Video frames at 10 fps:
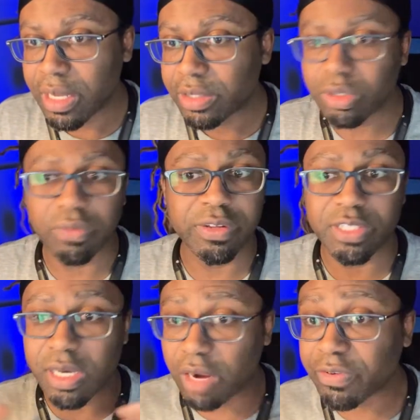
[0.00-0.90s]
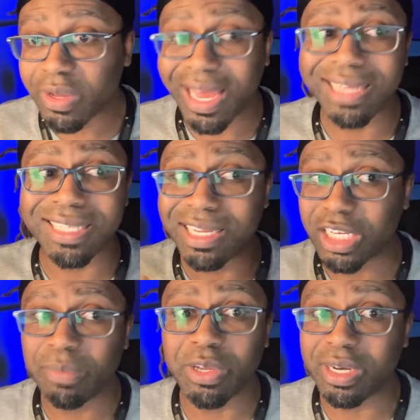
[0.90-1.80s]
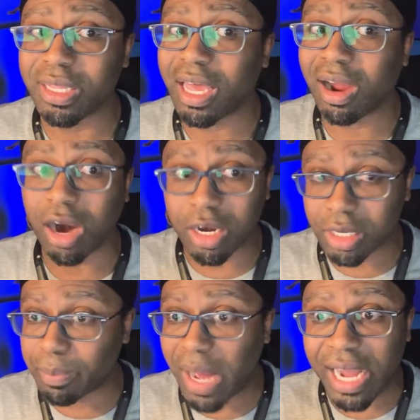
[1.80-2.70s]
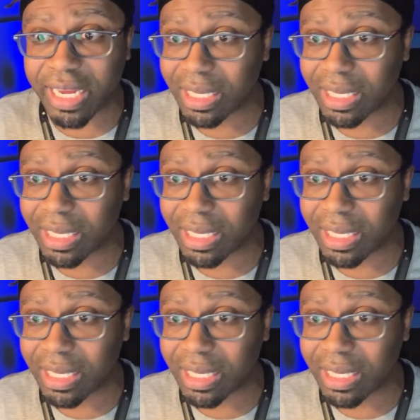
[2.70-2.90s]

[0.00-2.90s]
So if there's enough of you guys in the community that are in a pocket